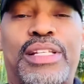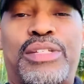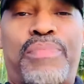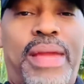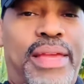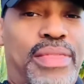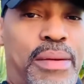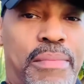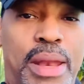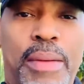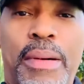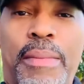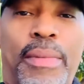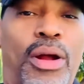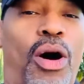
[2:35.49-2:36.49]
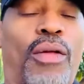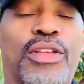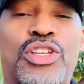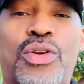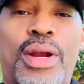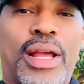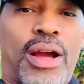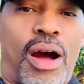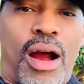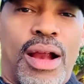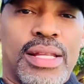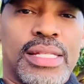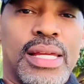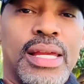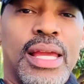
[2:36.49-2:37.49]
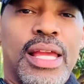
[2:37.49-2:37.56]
is paying the minimum on all these credit cards.